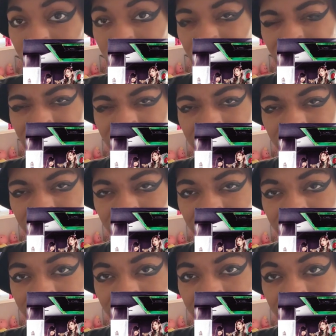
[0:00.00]
actually. I
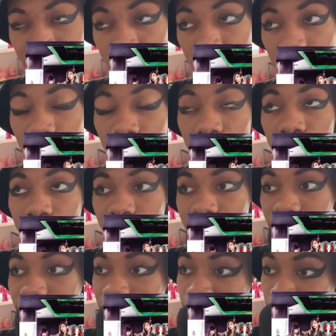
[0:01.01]
think
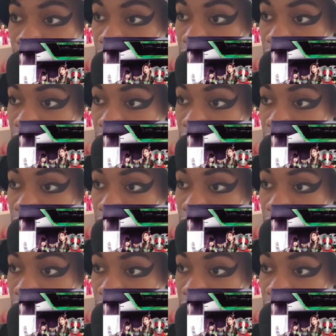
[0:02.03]
did it play in